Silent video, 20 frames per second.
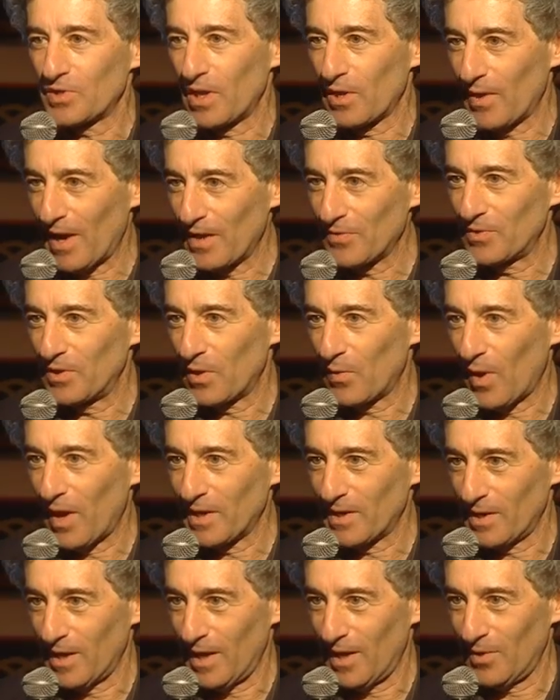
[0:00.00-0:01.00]
that are out there
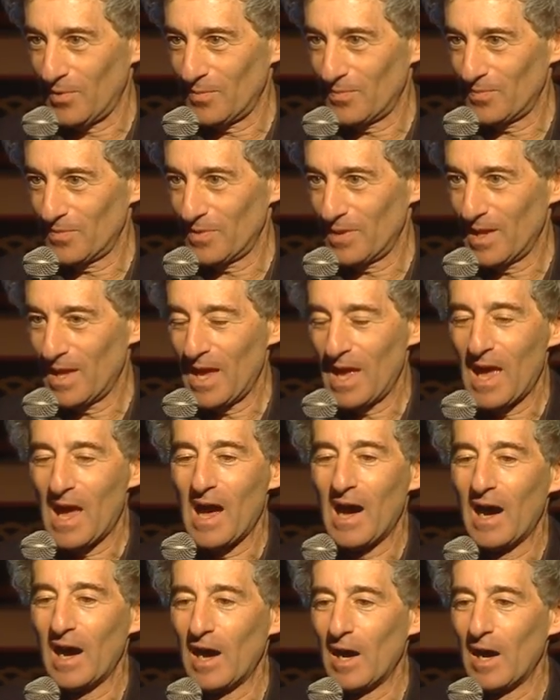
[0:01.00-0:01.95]
right now.